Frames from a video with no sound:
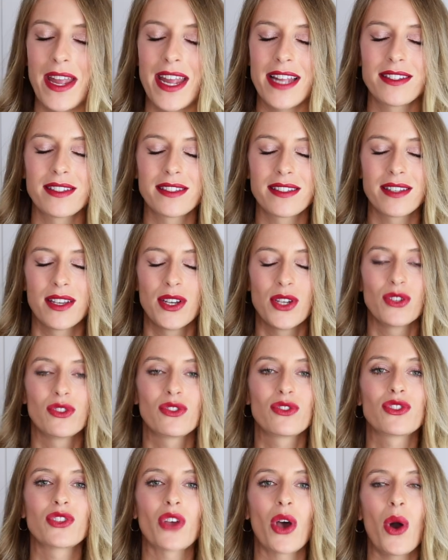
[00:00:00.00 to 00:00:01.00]
It's
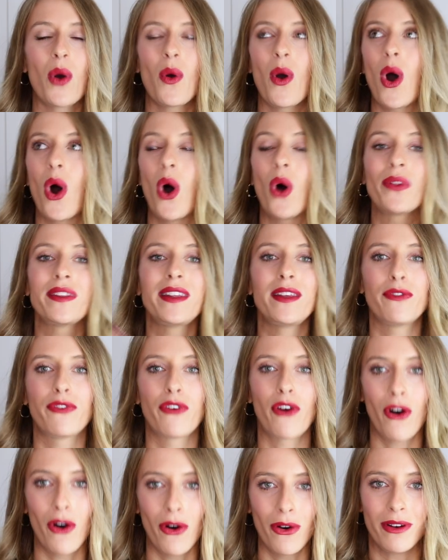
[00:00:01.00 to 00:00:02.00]
so
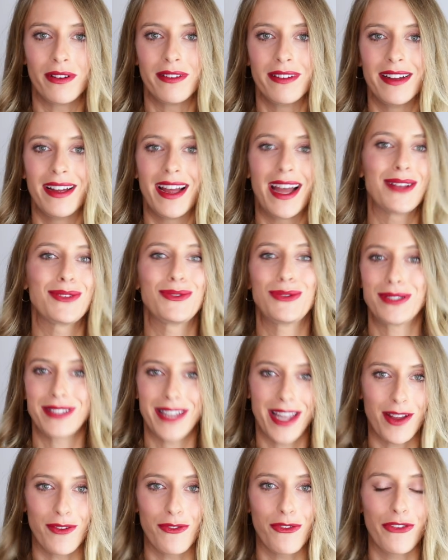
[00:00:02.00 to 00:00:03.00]
enivrant, as you
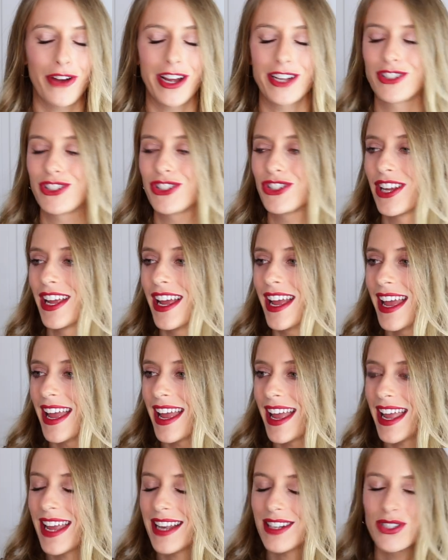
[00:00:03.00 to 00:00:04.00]
say in French.
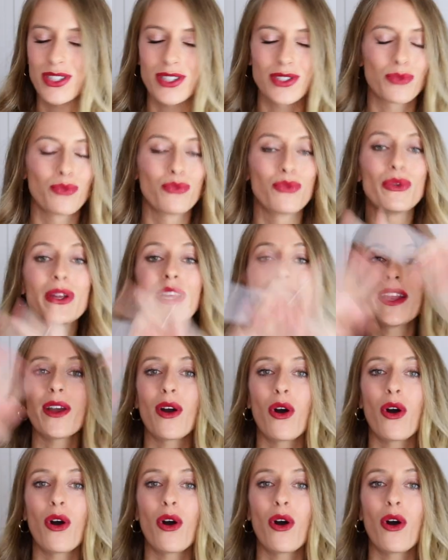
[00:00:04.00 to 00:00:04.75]
It just really